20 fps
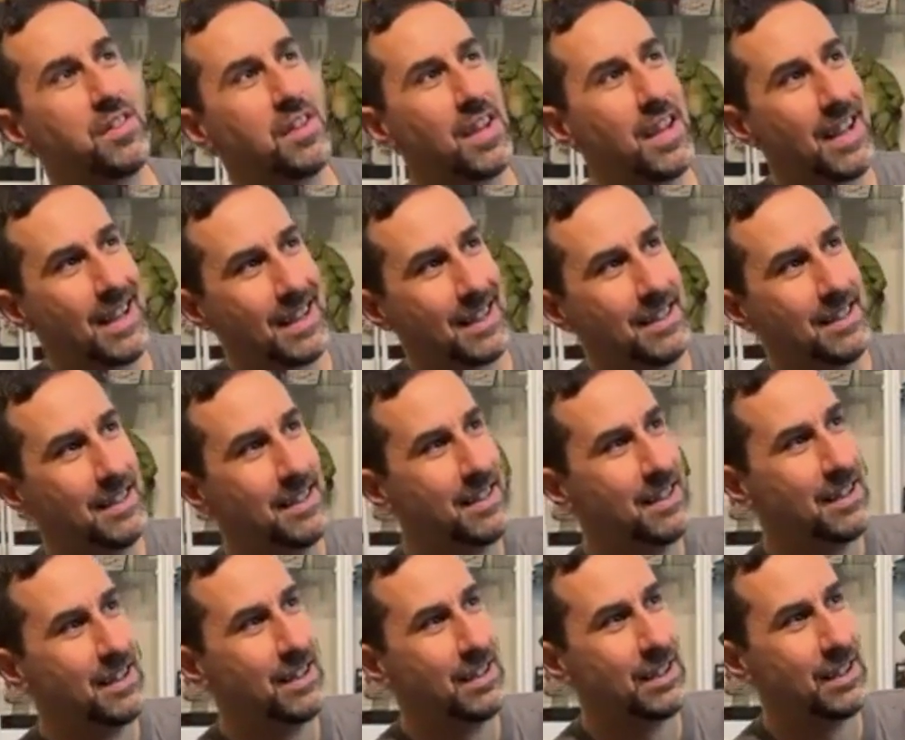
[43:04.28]
thing
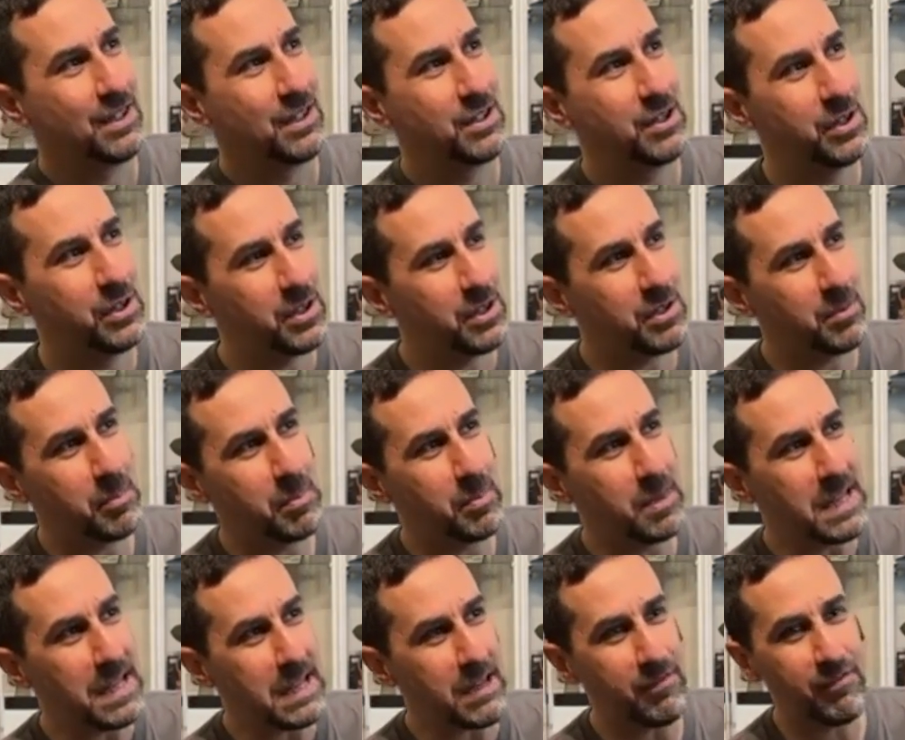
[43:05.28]
could
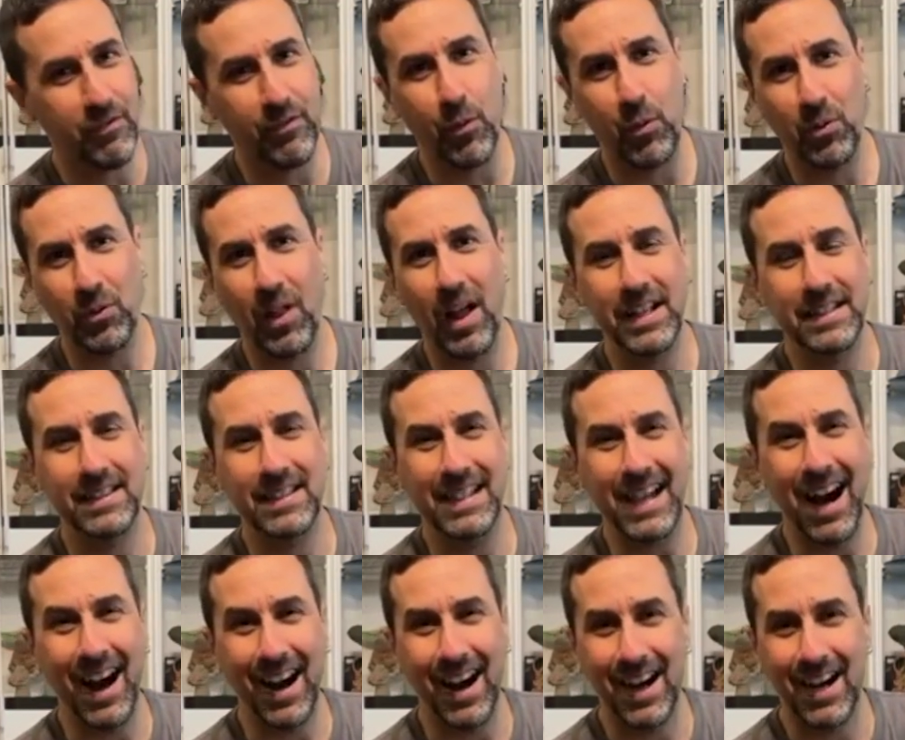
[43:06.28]
be for like
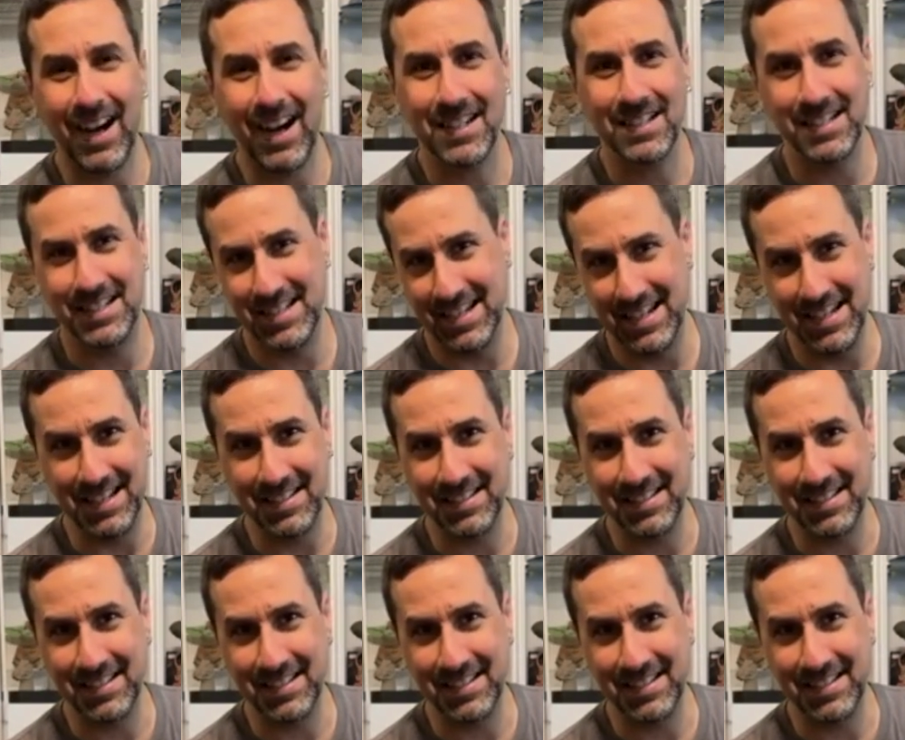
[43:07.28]
the oddities.